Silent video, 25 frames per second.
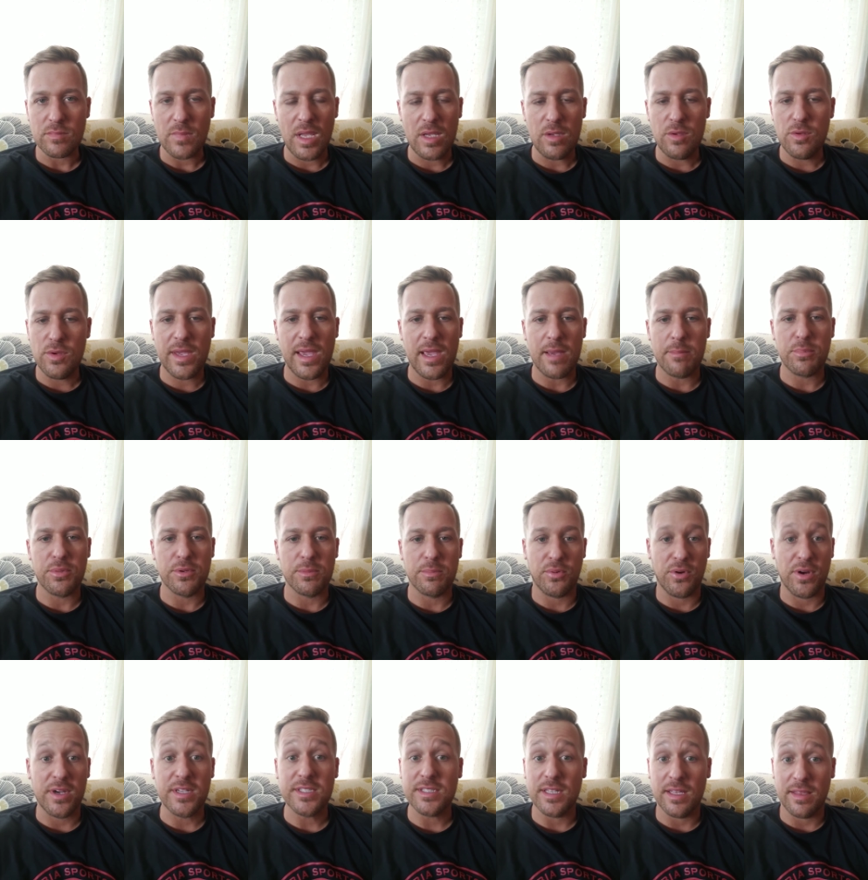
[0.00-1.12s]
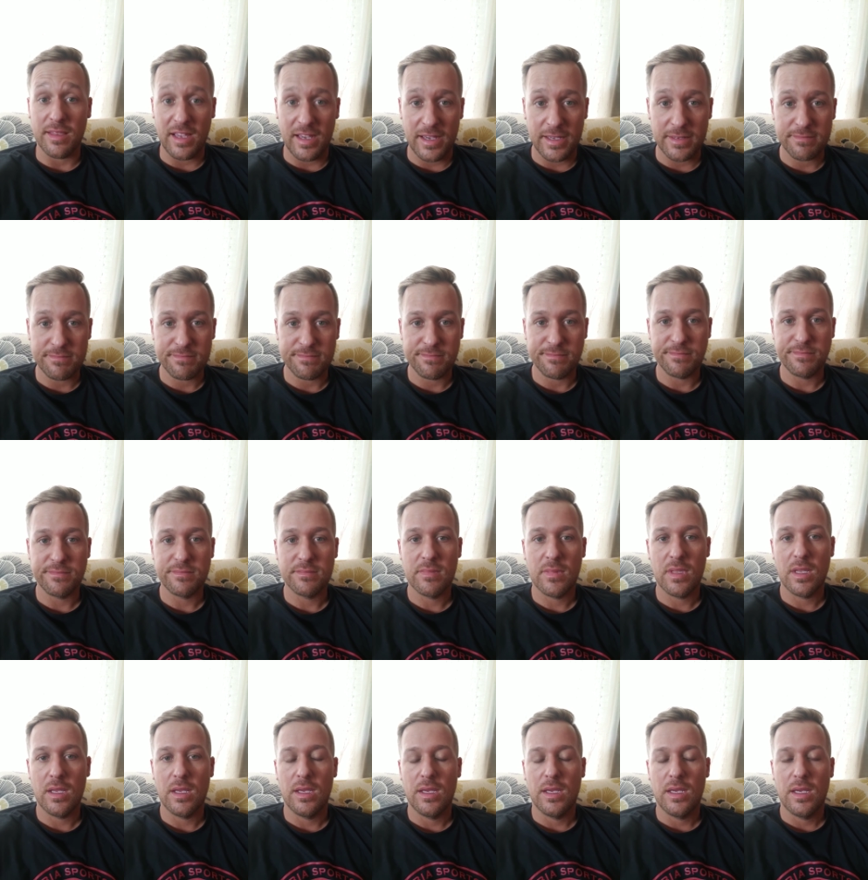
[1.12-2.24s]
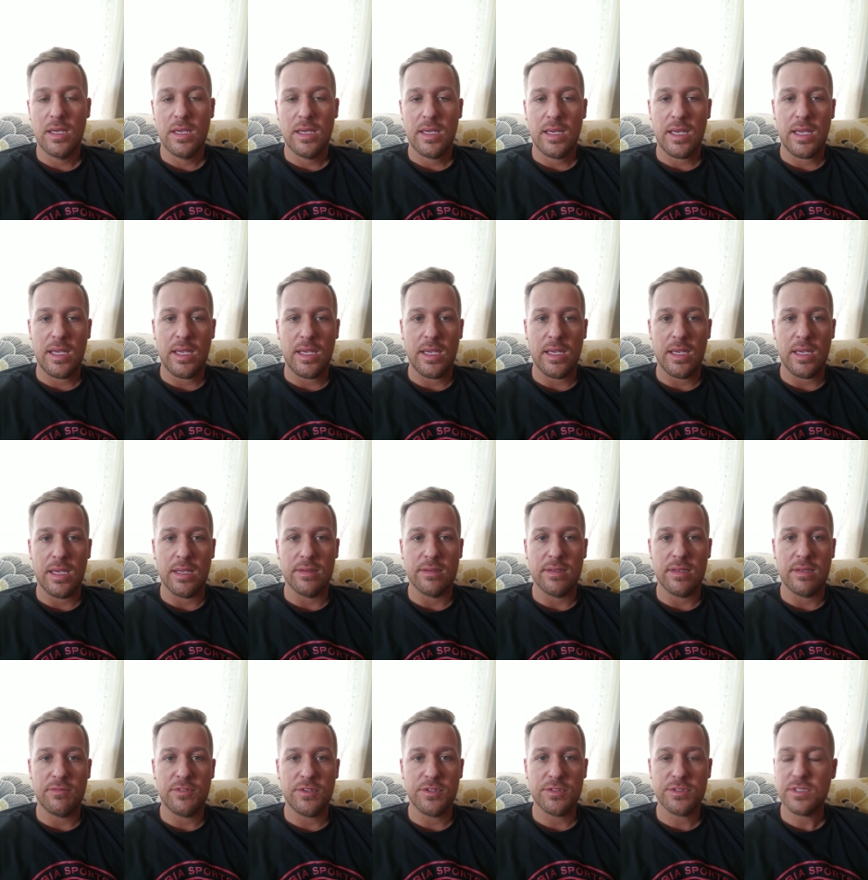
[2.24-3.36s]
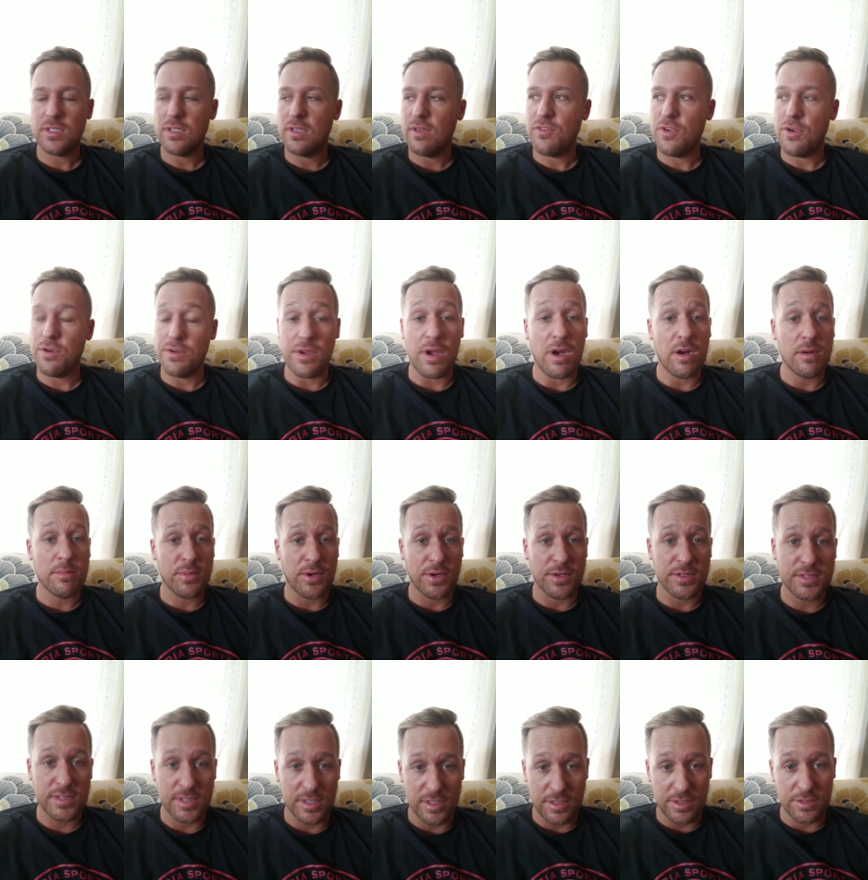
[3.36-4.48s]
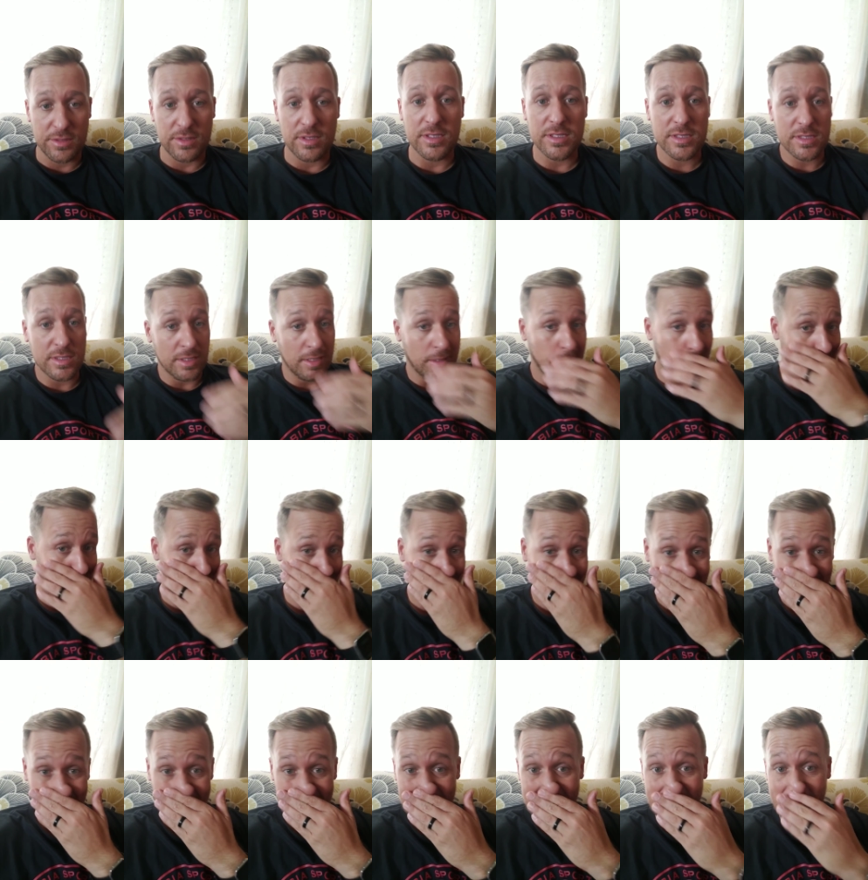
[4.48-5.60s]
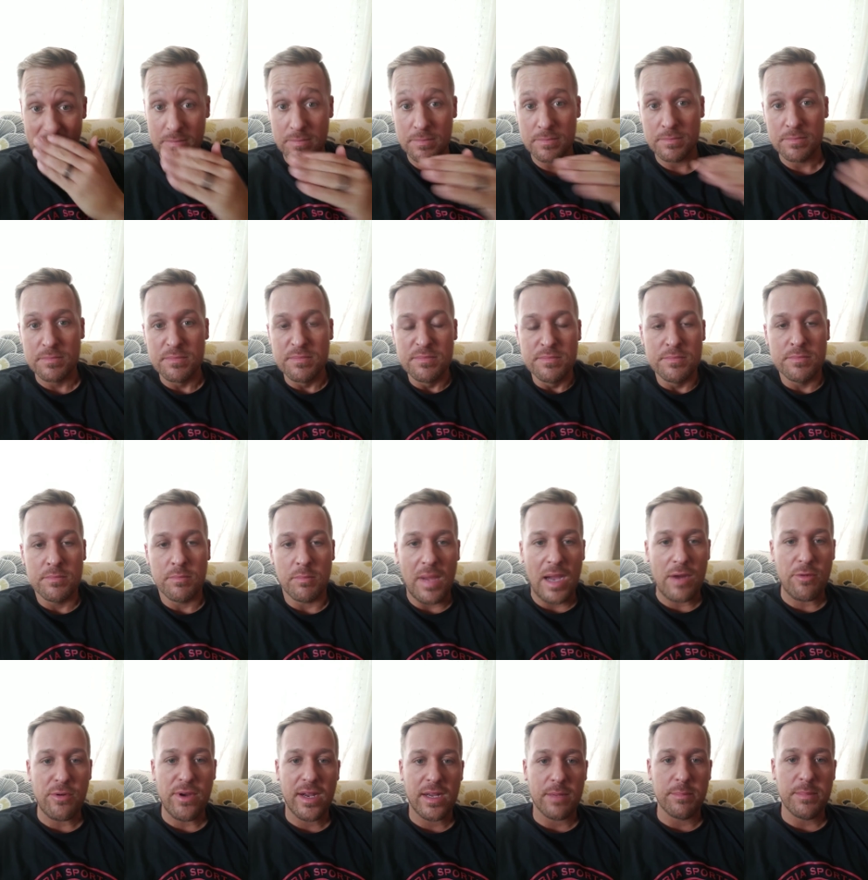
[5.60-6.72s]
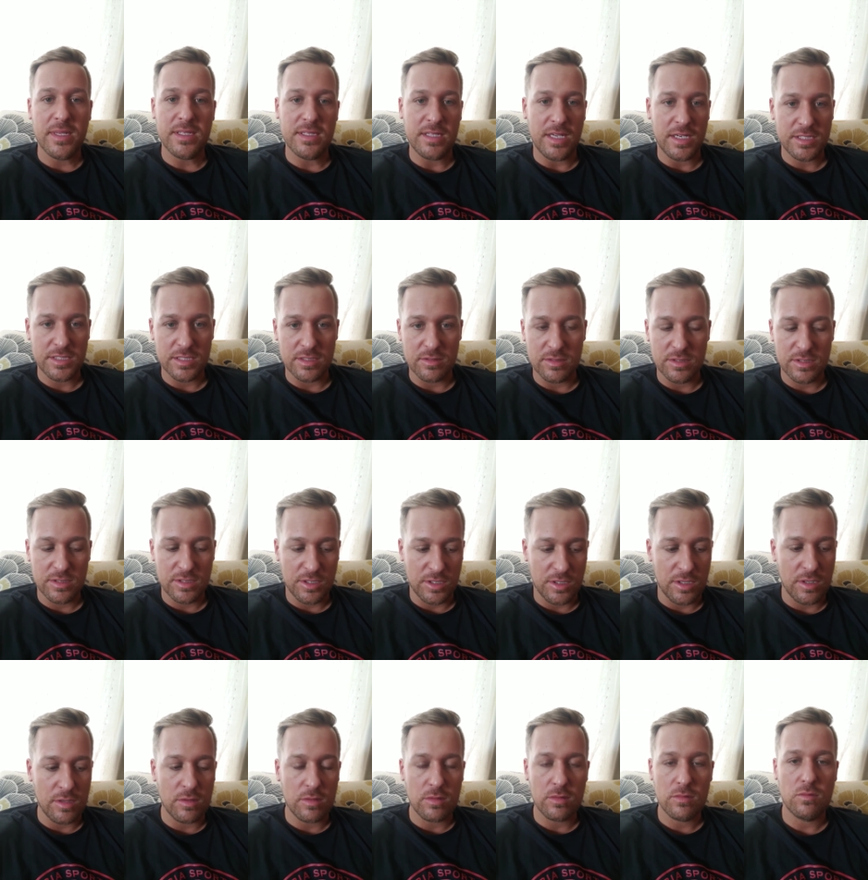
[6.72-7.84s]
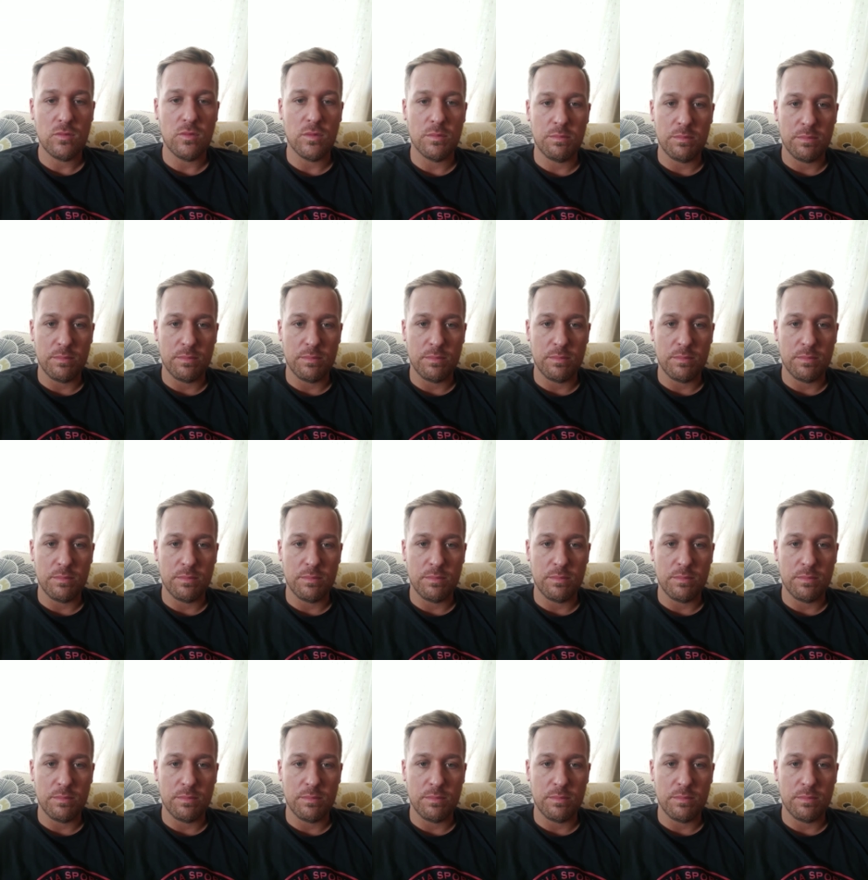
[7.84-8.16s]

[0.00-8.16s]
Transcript: you can't put a price on that. And if you're a young person and you're listening, my recommendation to you would